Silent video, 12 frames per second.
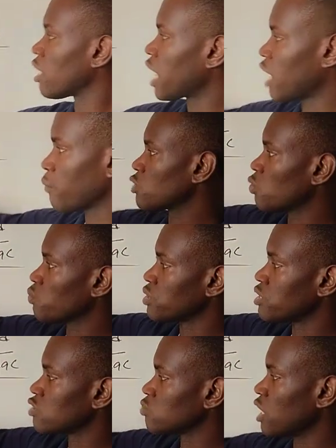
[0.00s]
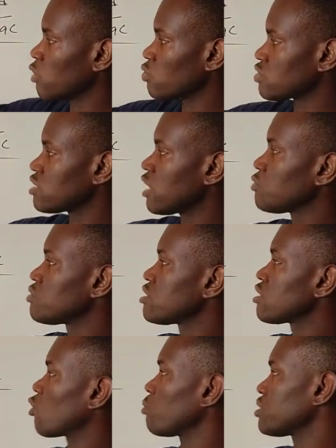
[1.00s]
When we are done with this, we now consider
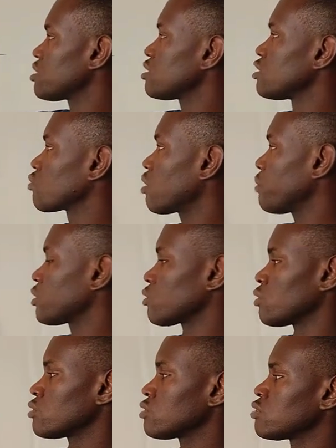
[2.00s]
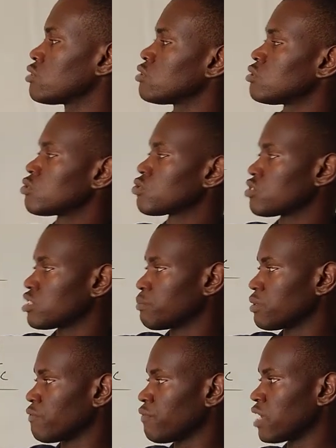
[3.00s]
using completing the square method to
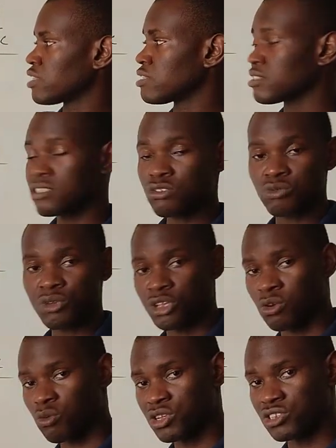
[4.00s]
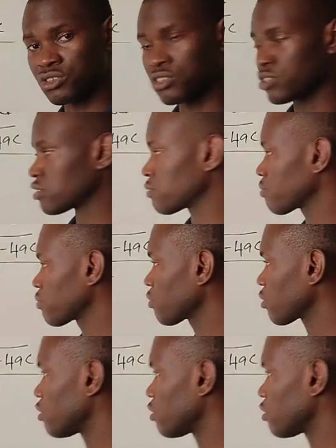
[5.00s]
simplify these two equations.